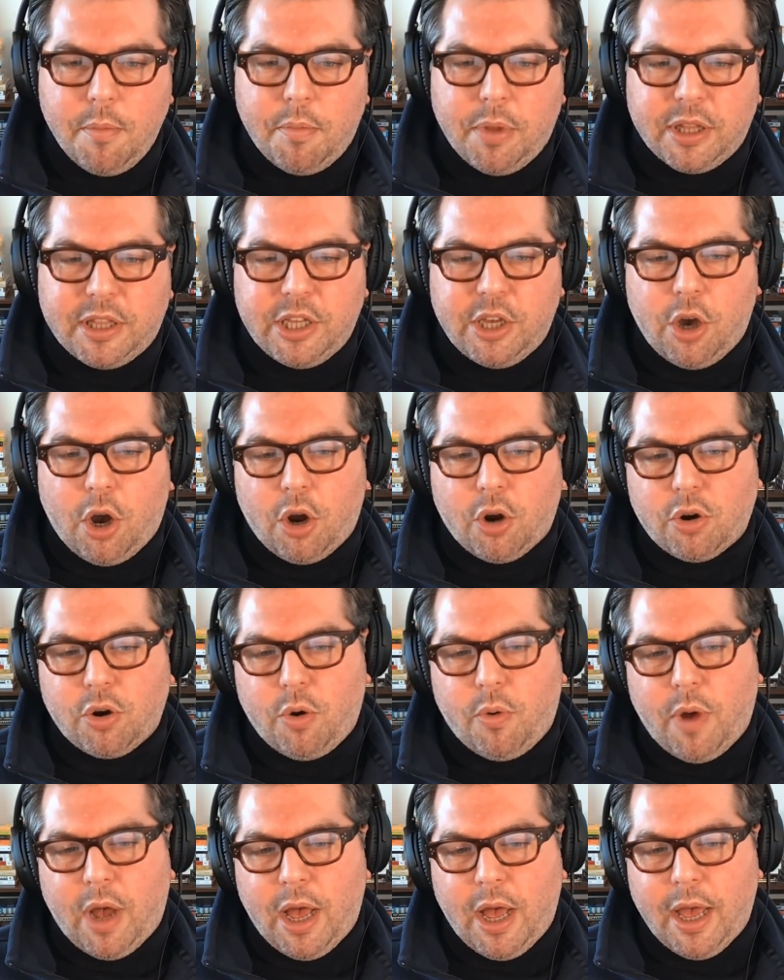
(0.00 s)
But the
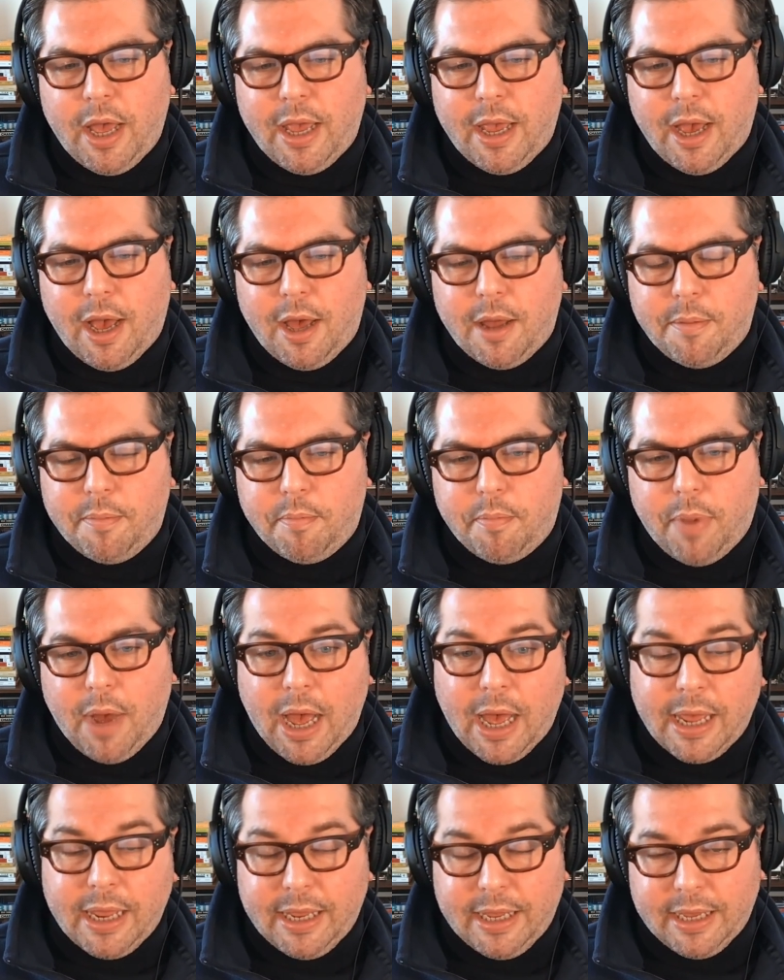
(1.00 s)
ROI on
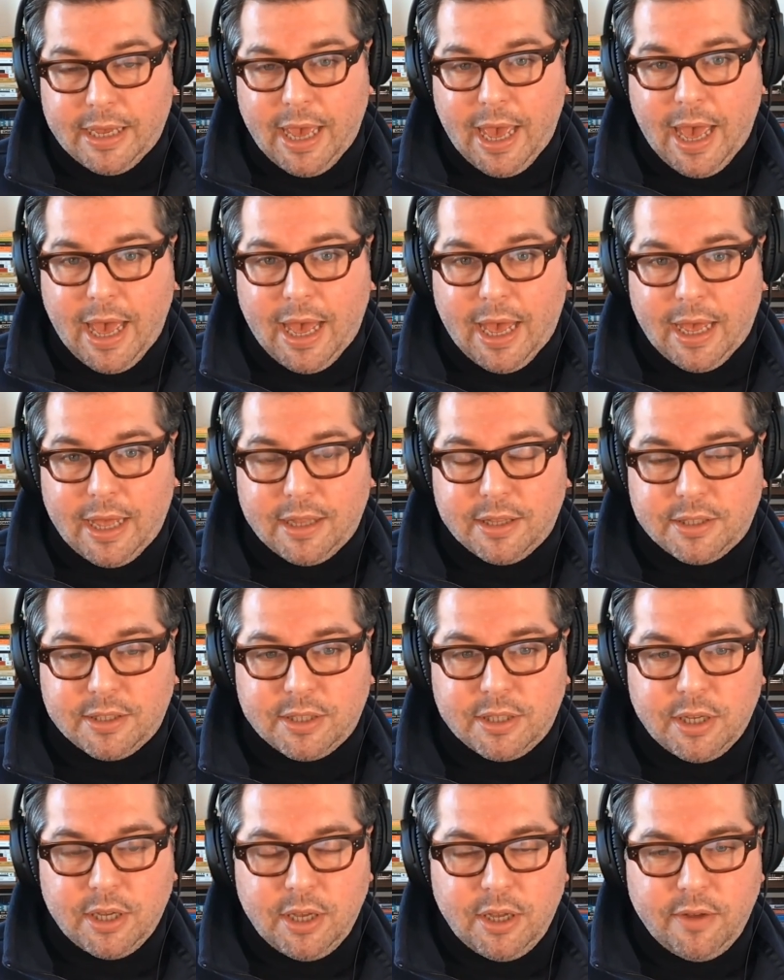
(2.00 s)
buying
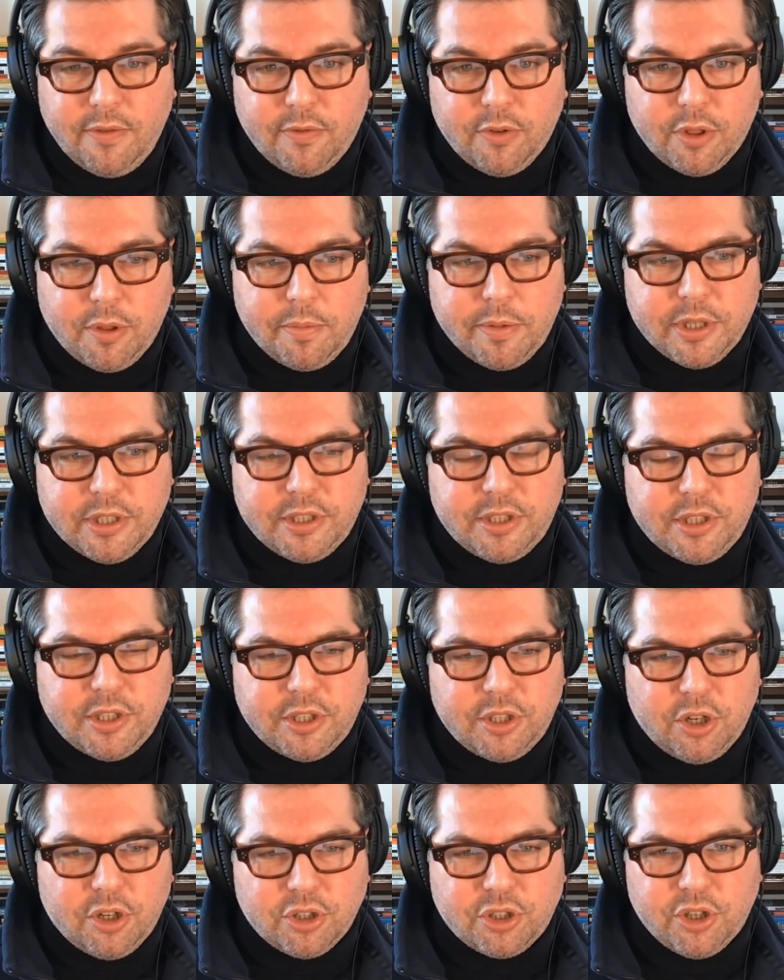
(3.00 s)
ads for the
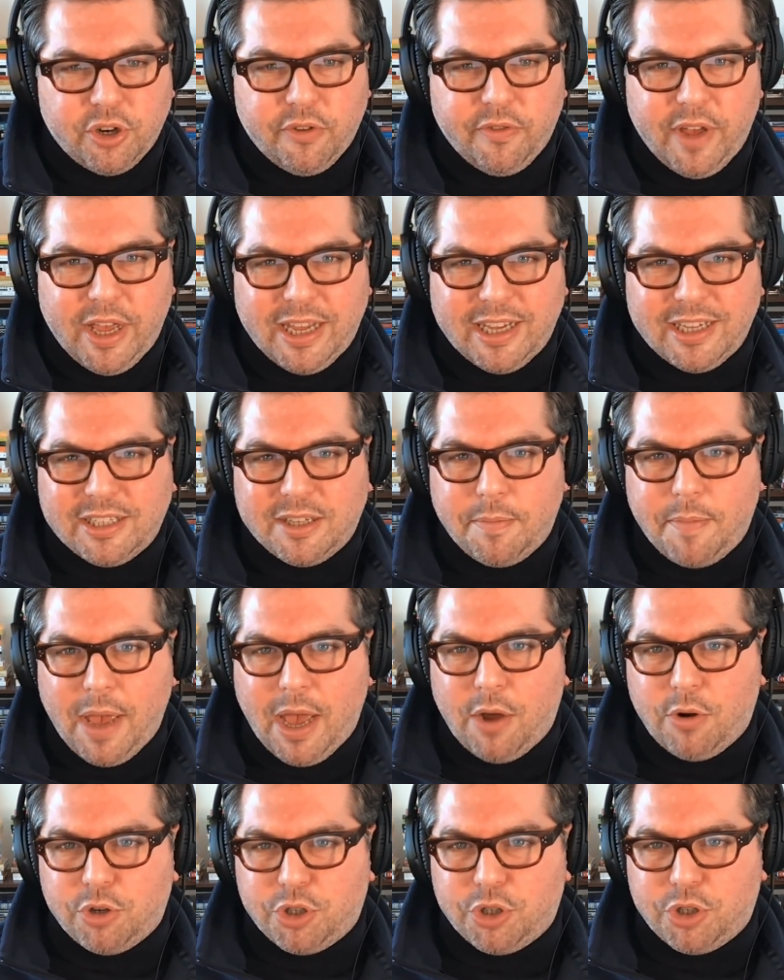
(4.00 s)
businesses in our survey is
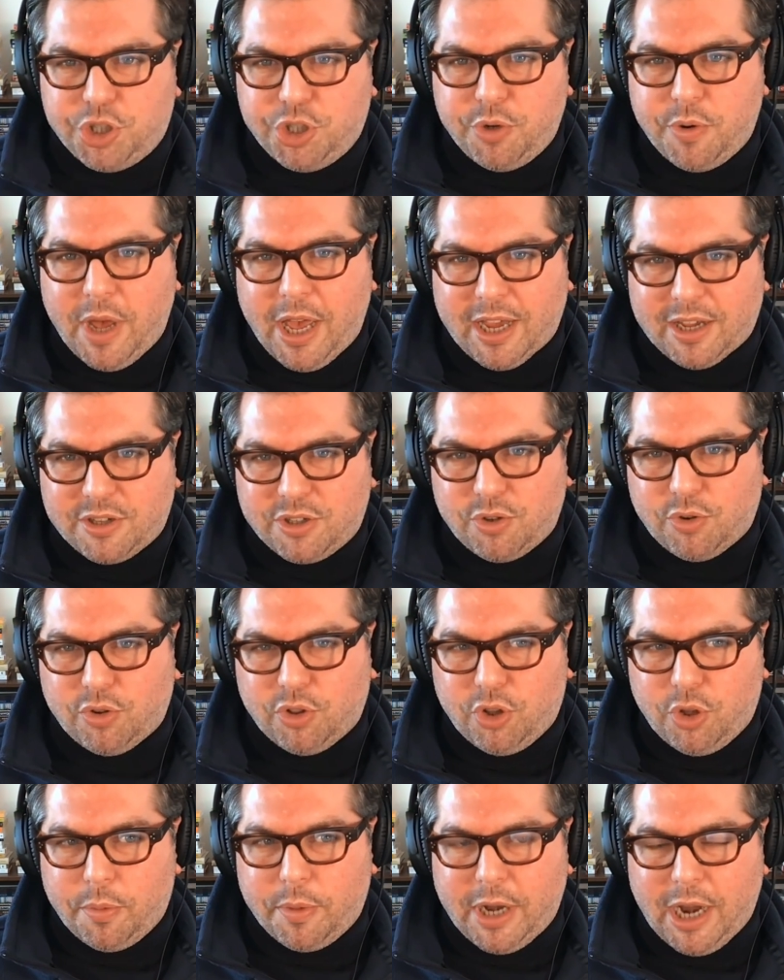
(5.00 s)
about 2x or a
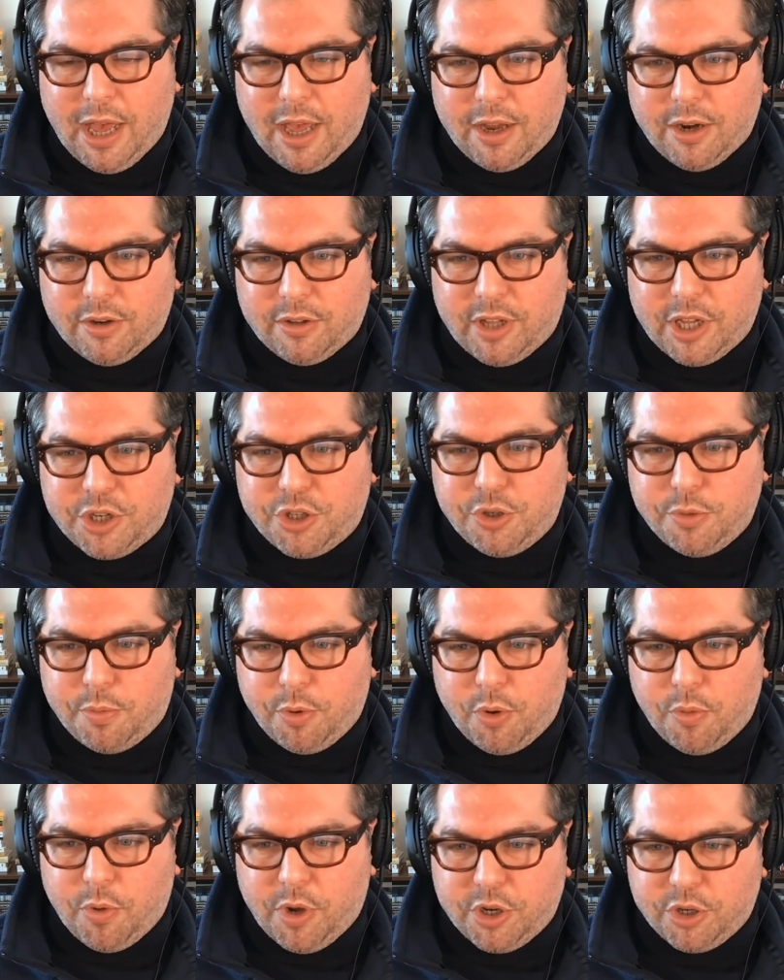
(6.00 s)
little bit higher, like
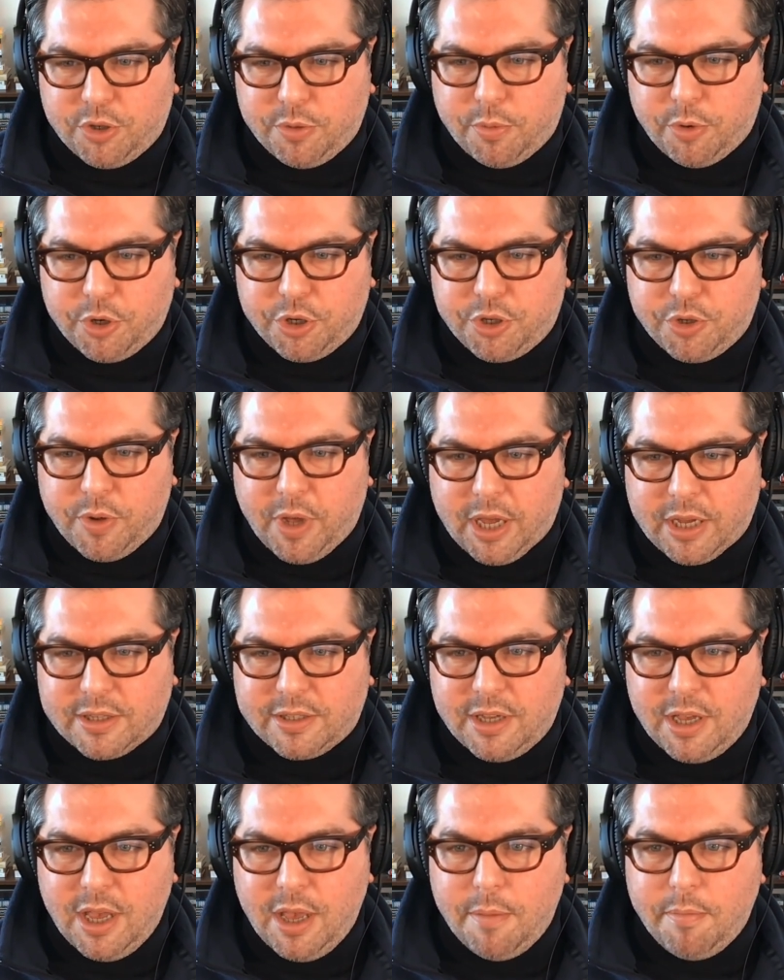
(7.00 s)
2.1,
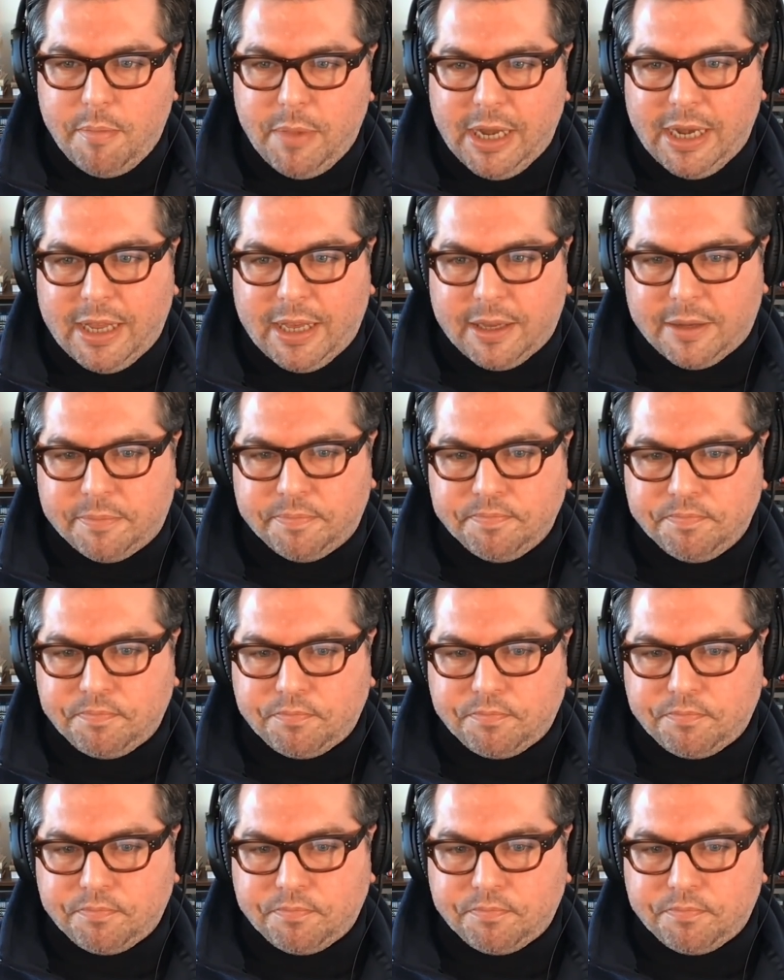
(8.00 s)
2.2x, meaning